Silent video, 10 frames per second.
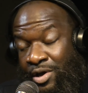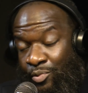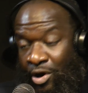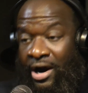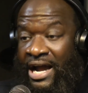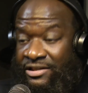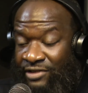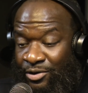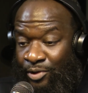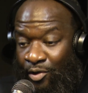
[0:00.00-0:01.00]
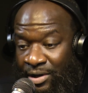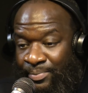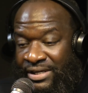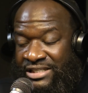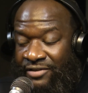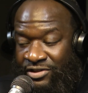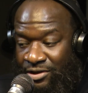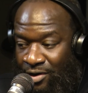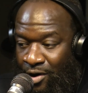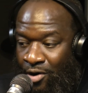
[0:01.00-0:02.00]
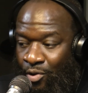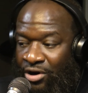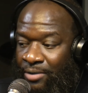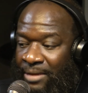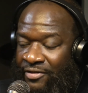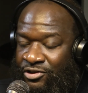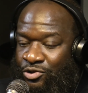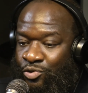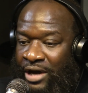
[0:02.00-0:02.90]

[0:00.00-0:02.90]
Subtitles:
We are actively enrolling. Please give us a call or come by the school,